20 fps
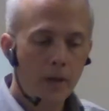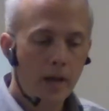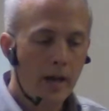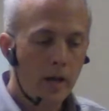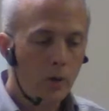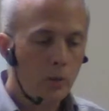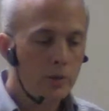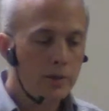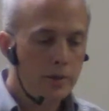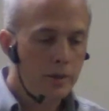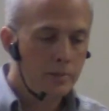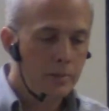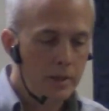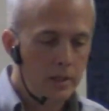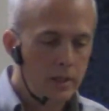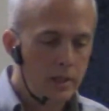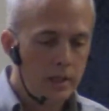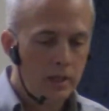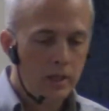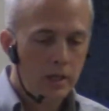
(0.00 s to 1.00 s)

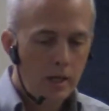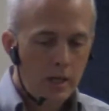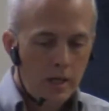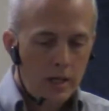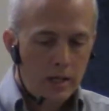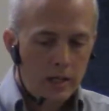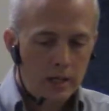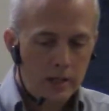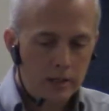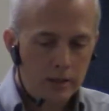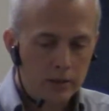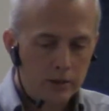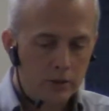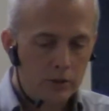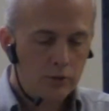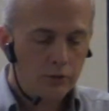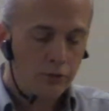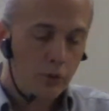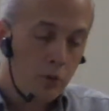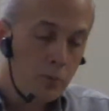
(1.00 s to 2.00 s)
Equanimity
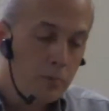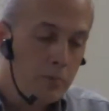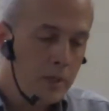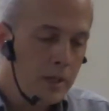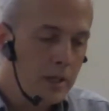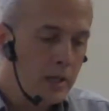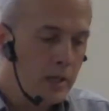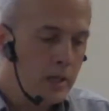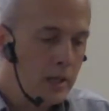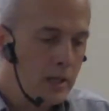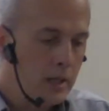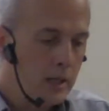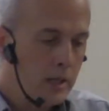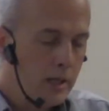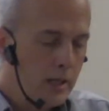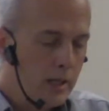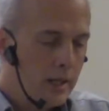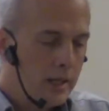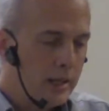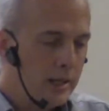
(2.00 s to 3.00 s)
is, for me,
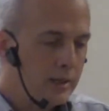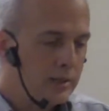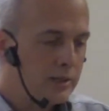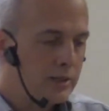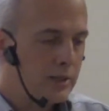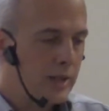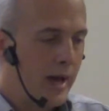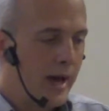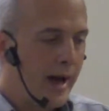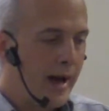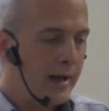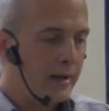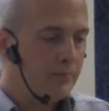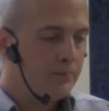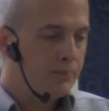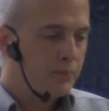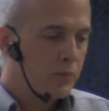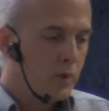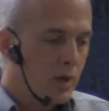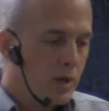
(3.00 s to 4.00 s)
it's that
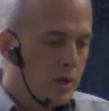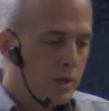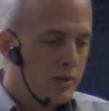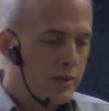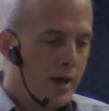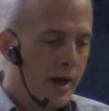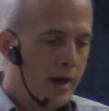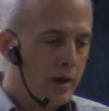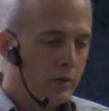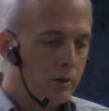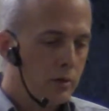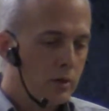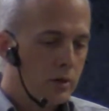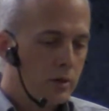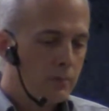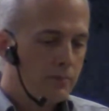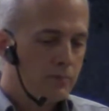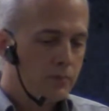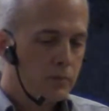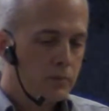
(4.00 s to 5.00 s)
I
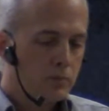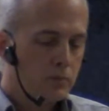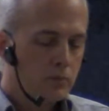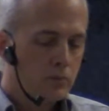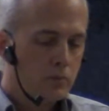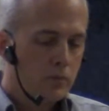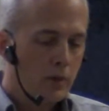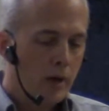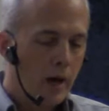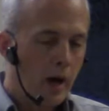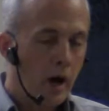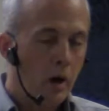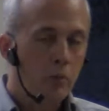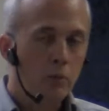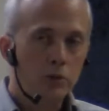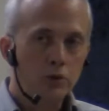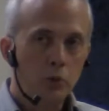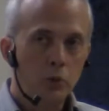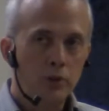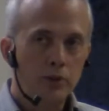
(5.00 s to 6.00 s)

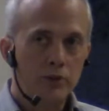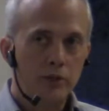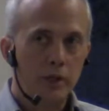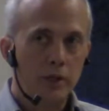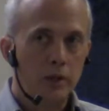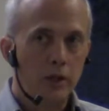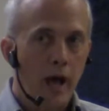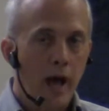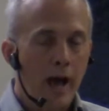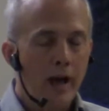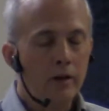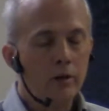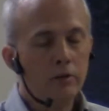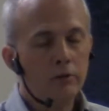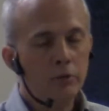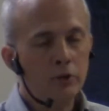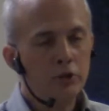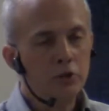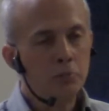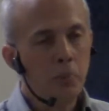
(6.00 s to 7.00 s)
almost want to say lack
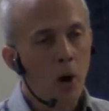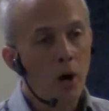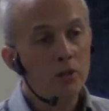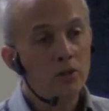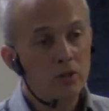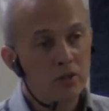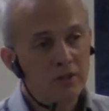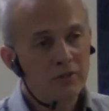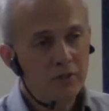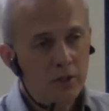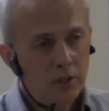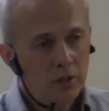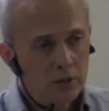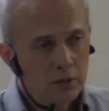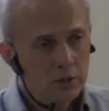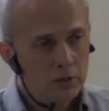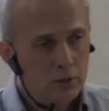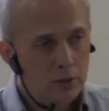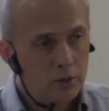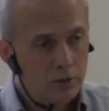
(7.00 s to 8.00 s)
of
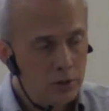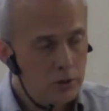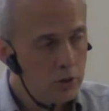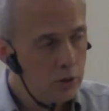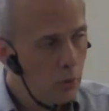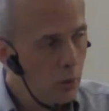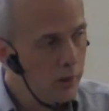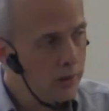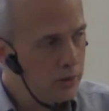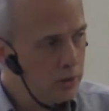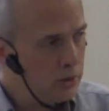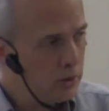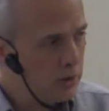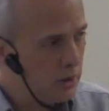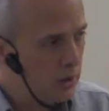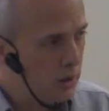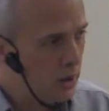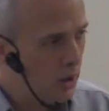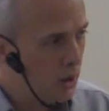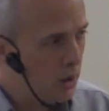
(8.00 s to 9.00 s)
responsiveness to situations
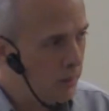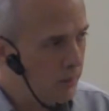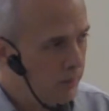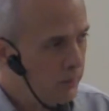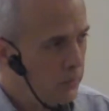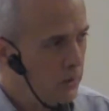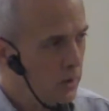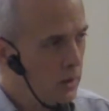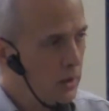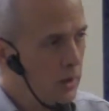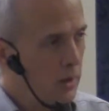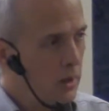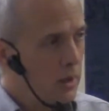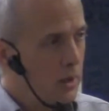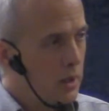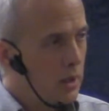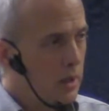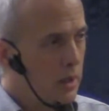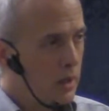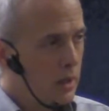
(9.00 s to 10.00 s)
that come.
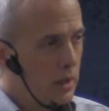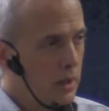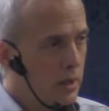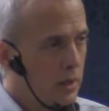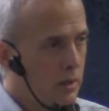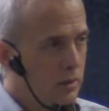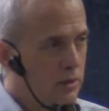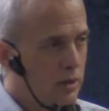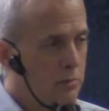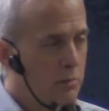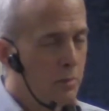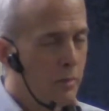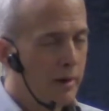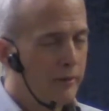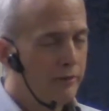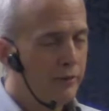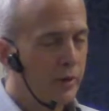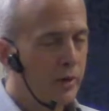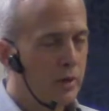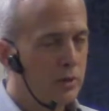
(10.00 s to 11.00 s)
Some of my
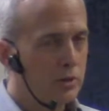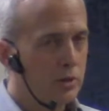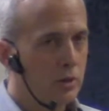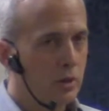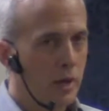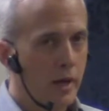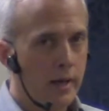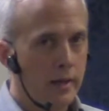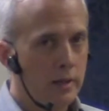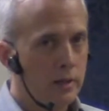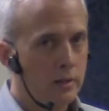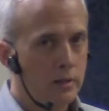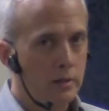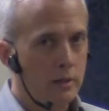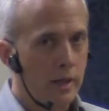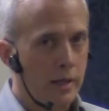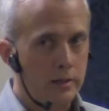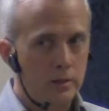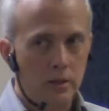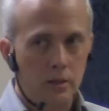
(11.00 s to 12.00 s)
friends are like,
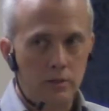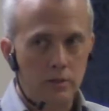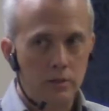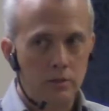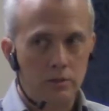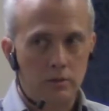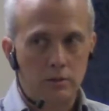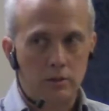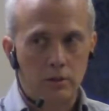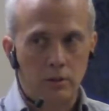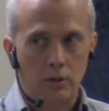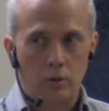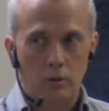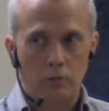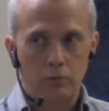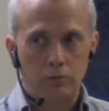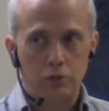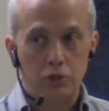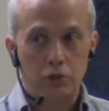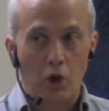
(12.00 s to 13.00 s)
that doesn't,
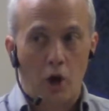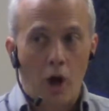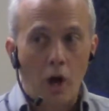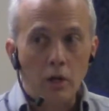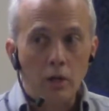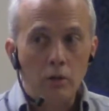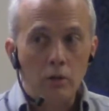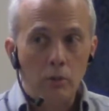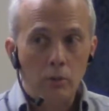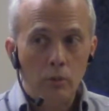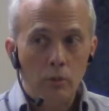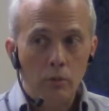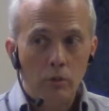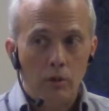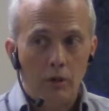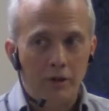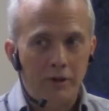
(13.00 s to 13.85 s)
shock you?